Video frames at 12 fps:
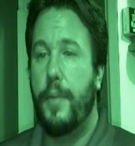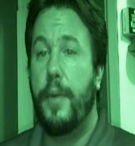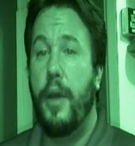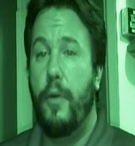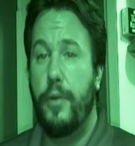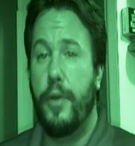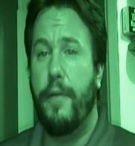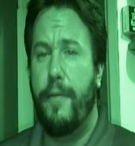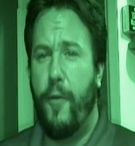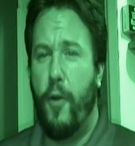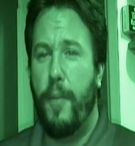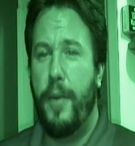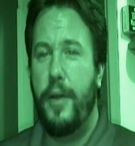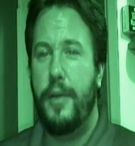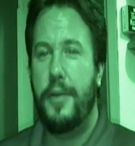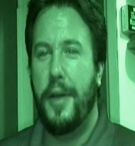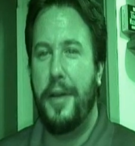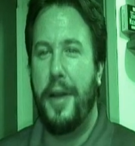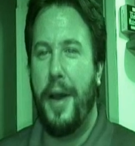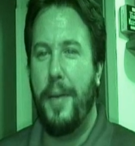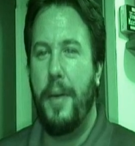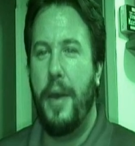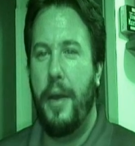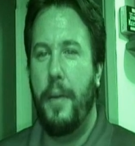Some kid who was an informant said that I
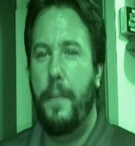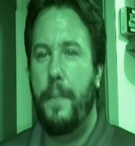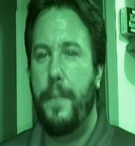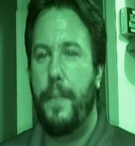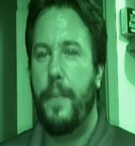hit him.